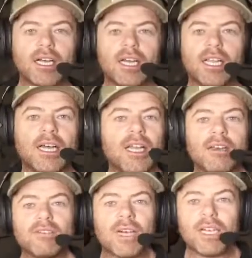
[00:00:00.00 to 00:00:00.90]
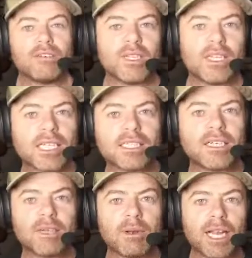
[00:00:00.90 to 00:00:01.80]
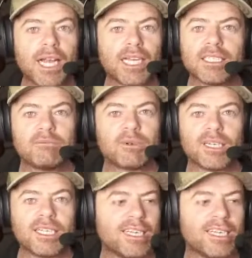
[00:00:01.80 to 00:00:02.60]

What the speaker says: I love it when things go to plan. It's brilliant.